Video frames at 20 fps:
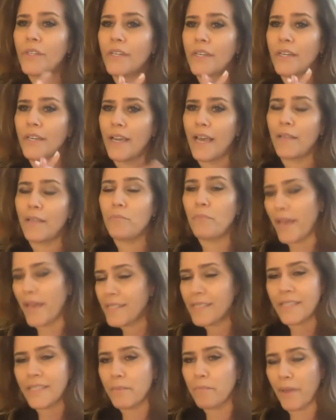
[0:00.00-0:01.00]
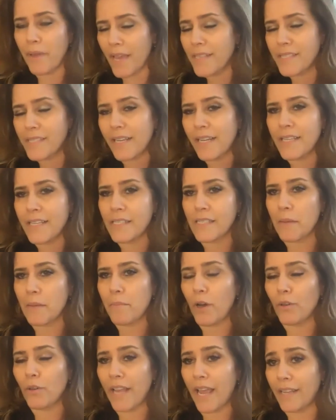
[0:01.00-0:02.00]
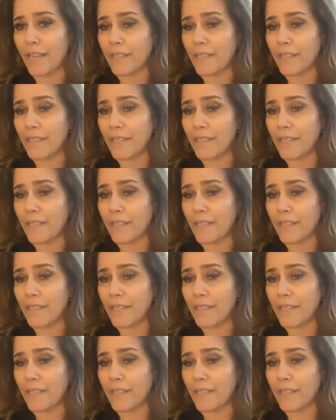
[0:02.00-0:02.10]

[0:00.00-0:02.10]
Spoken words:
And basically it's about that.